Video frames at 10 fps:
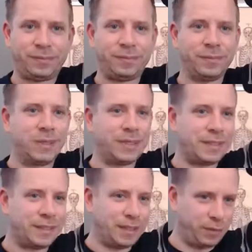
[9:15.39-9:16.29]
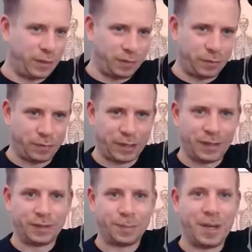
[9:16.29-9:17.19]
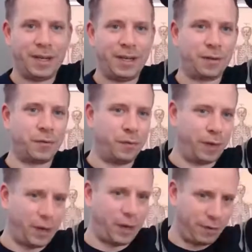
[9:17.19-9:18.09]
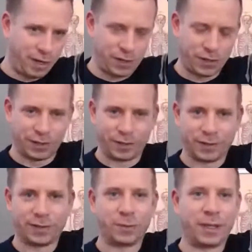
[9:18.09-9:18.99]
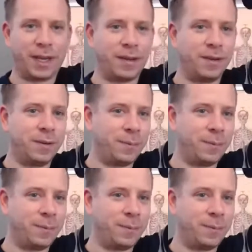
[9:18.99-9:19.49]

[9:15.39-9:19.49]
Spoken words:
We're going to see if we can find as many different variations as we can.